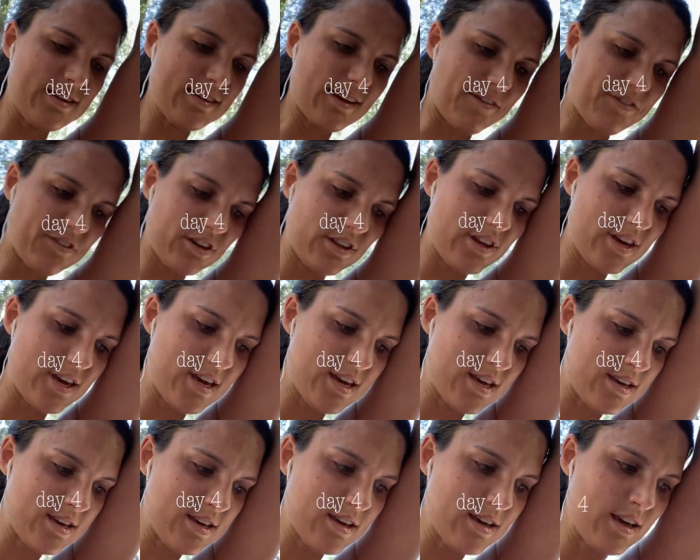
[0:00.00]
Definitely
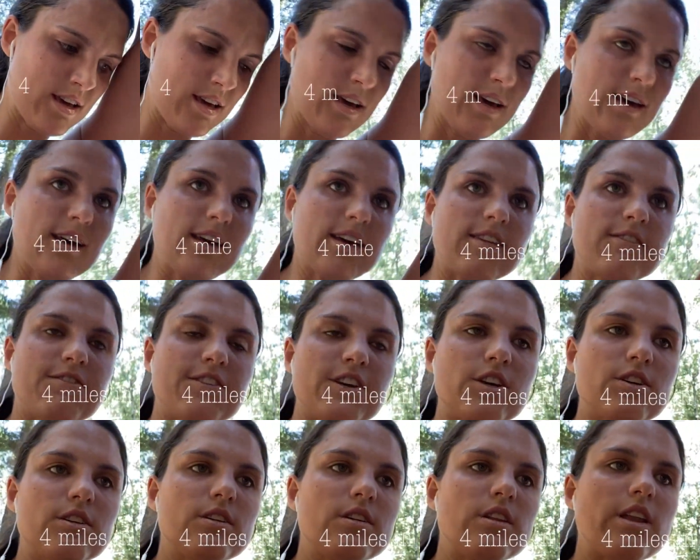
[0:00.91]
can
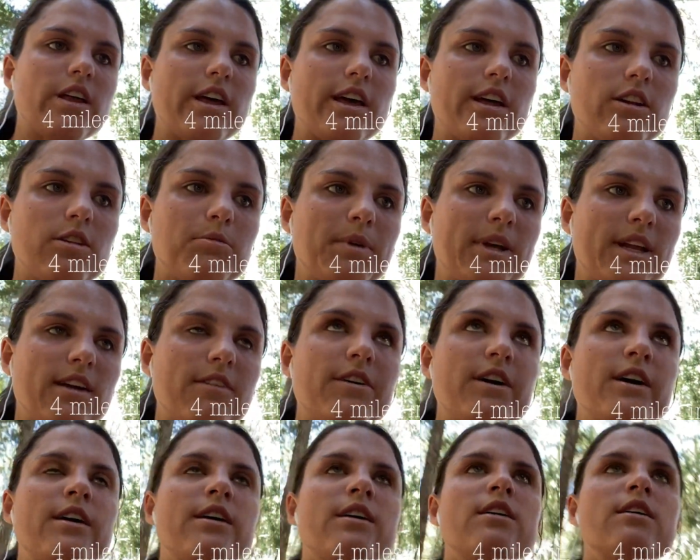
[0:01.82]
feel a little bit of
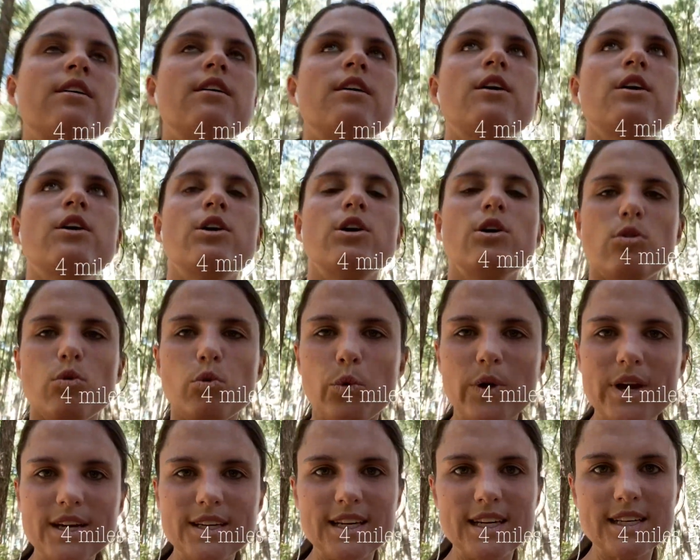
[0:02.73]

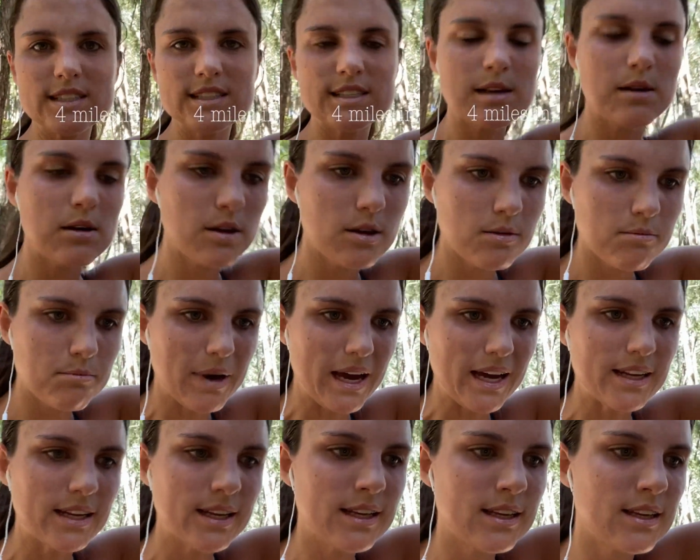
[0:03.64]
weakness,
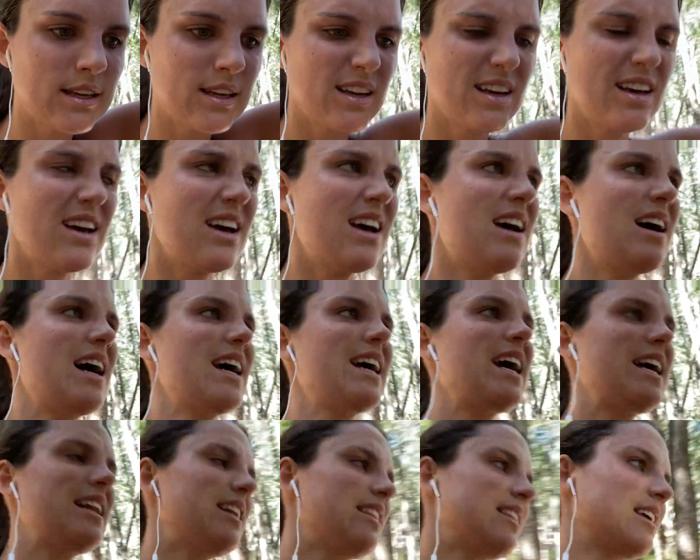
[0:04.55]
but I
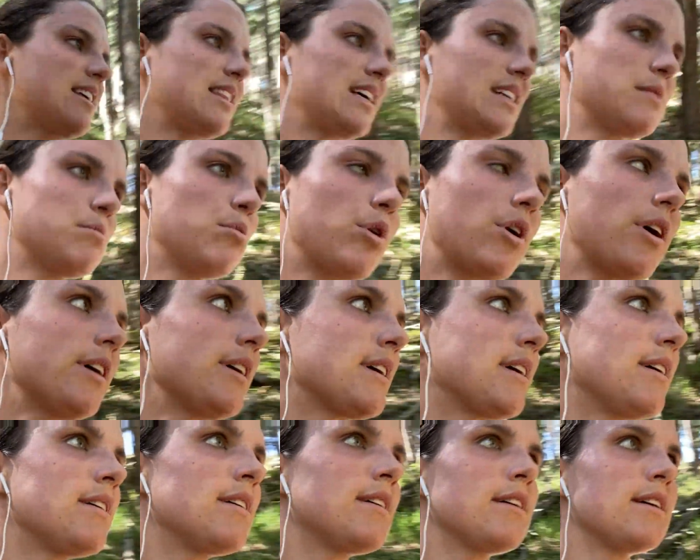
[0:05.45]
kind of think that's more
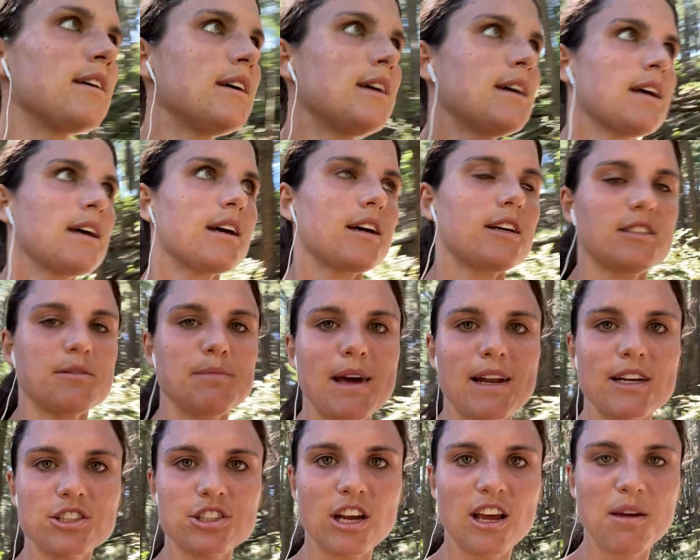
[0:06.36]
because I'm out
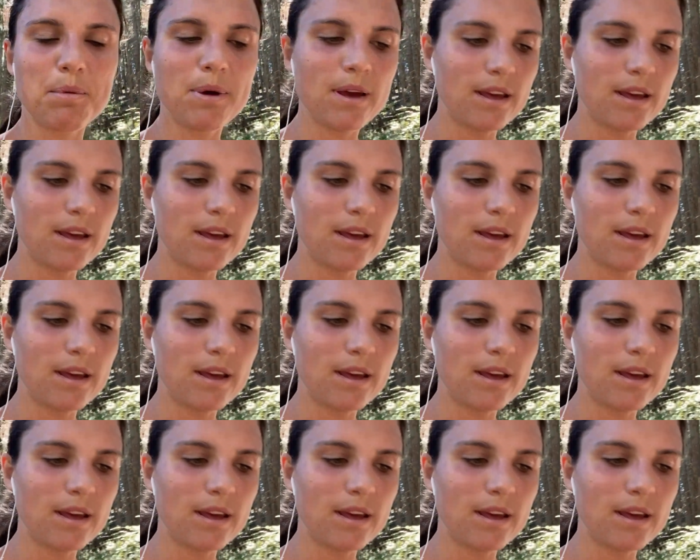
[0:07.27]
of shape.